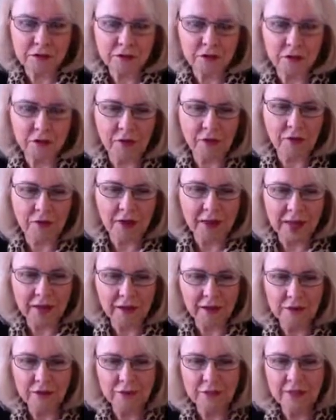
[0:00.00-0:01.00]
so that they
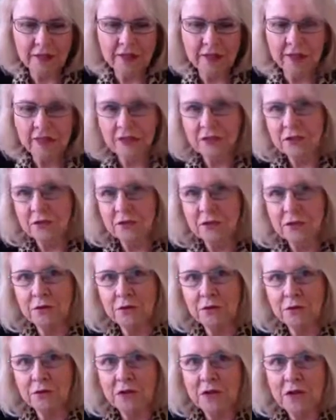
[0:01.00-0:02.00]
could begin to
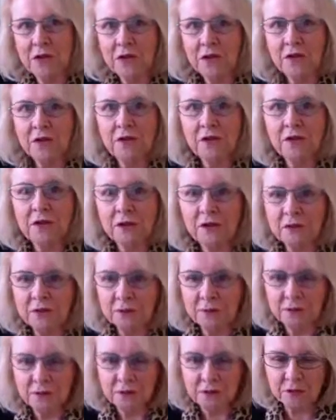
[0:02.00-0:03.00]
own their own
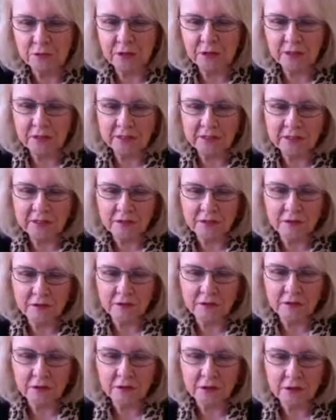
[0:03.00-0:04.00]
spirituality,
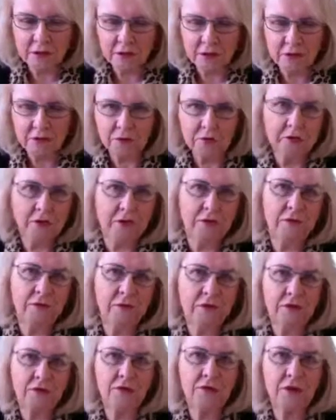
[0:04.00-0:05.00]
their own
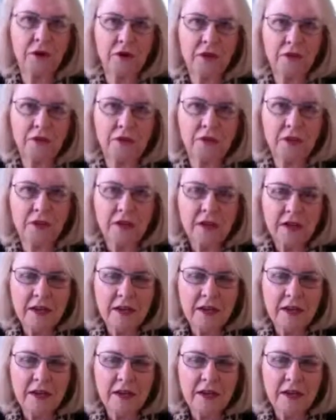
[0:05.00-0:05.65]
level of growth,